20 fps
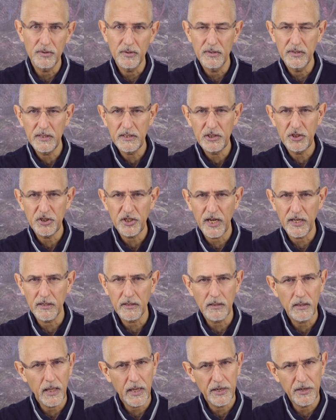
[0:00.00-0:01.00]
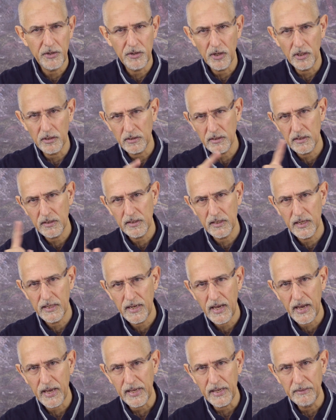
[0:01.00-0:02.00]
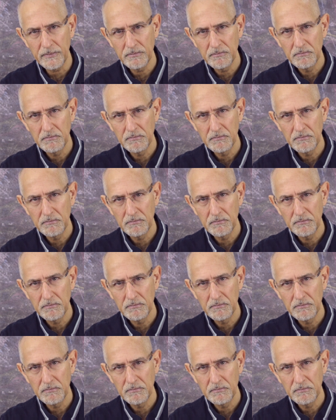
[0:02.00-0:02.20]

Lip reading: this channel and not the third eye,